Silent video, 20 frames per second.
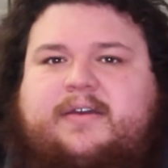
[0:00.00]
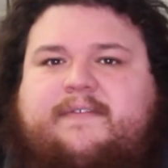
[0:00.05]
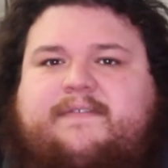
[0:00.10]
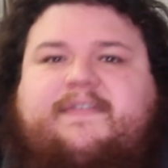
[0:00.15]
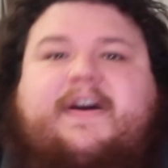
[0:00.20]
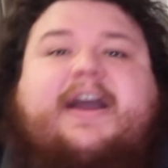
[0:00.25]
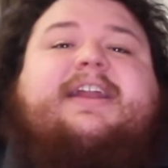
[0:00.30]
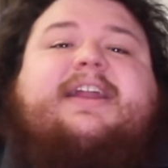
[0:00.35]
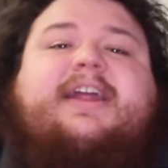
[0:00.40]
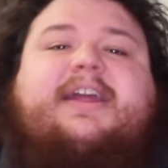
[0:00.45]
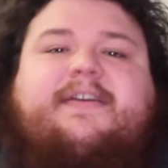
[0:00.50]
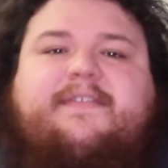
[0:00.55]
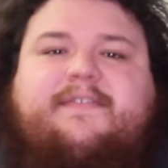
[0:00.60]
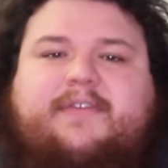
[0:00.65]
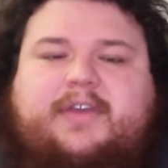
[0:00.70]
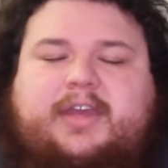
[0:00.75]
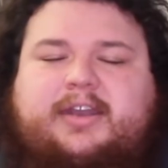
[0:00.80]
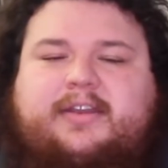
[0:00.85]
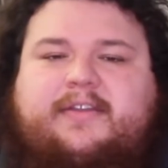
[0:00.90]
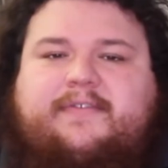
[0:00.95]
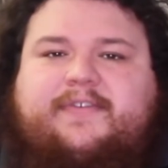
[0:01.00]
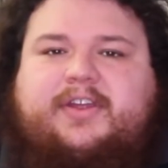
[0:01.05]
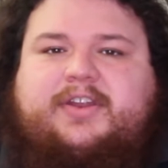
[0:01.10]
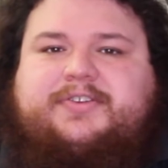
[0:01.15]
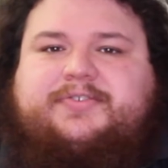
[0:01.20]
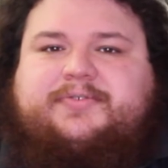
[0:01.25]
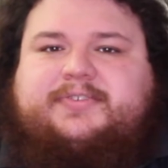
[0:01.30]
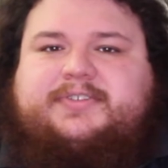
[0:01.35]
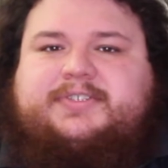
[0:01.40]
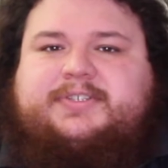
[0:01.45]
finding
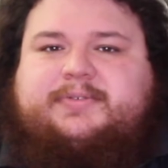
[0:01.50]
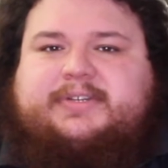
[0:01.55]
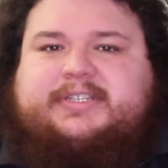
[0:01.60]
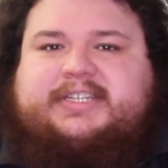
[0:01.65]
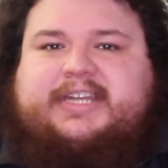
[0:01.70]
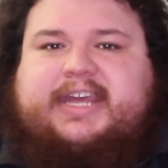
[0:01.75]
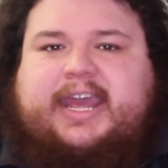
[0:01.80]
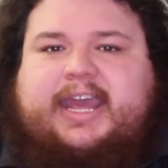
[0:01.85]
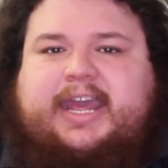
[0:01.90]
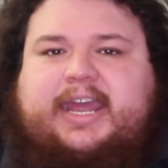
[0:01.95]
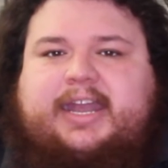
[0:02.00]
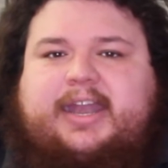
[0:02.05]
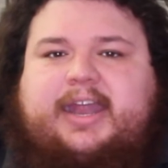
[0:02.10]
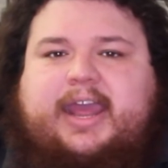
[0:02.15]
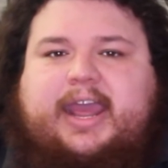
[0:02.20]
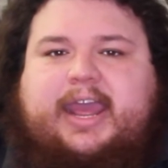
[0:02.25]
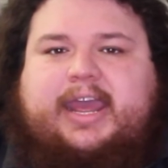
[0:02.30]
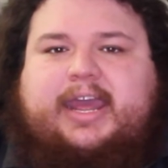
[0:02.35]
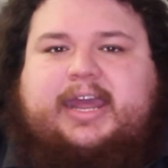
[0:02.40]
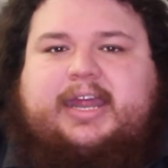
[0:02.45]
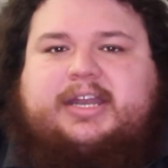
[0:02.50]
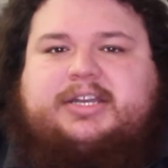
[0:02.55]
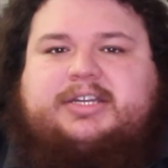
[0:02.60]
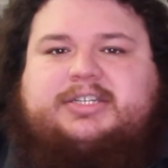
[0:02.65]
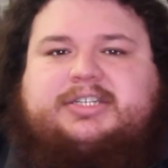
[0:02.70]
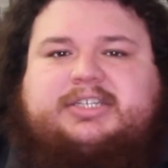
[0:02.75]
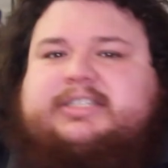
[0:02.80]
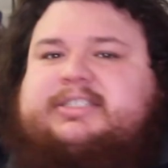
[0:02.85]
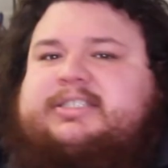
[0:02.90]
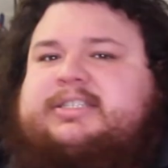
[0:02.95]
individuals to attend, and
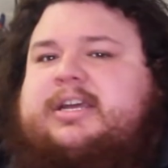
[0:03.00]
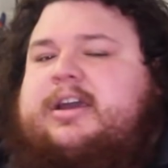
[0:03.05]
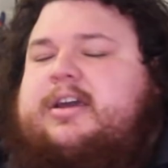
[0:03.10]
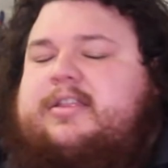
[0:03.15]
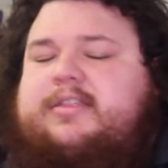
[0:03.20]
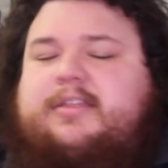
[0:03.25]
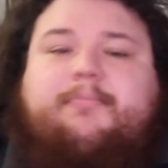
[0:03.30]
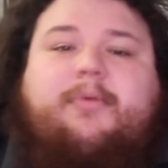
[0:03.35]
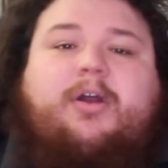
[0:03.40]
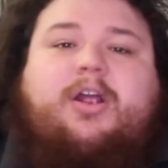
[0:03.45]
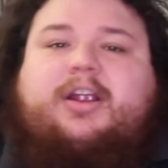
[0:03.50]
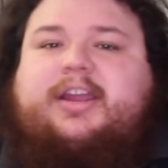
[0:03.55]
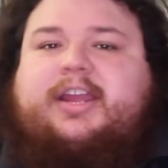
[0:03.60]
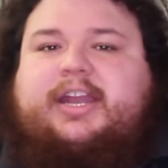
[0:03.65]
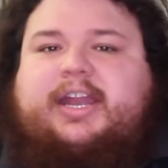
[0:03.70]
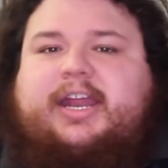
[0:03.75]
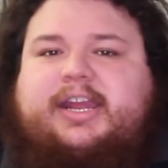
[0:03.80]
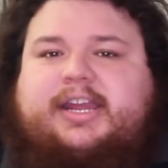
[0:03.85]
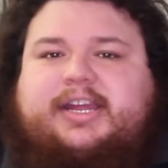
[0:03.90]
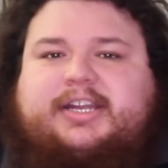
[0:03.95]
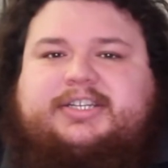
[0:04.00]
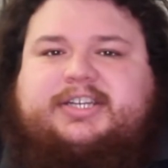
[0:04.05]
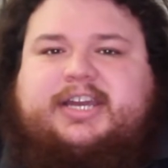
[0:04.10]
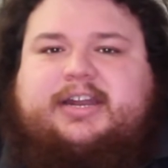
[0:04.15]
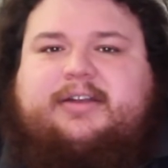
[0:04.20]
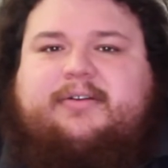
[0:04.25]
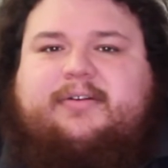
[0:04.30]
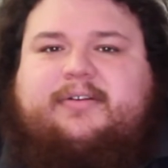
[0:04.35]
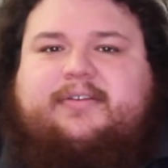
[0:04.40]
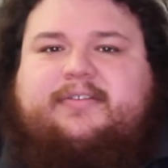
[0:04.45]
just the marketing in
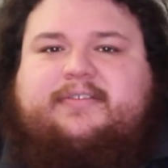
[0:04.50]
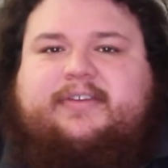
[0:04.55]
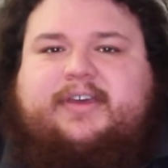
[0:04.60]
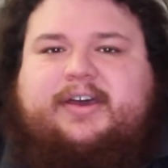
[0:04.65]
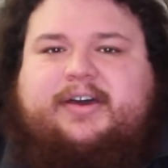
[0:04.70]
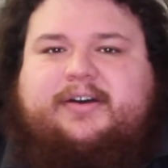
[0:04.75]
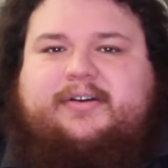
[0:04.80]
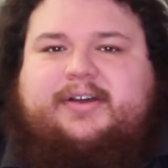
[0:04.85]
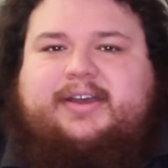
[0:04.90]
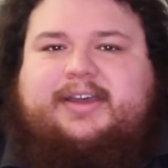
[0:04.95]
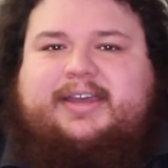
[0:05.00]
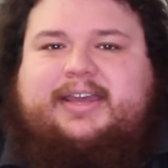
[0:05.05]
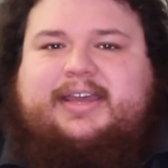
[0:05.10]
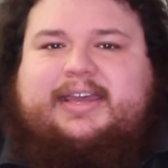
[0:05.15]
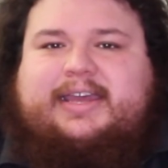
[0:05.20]
general. So,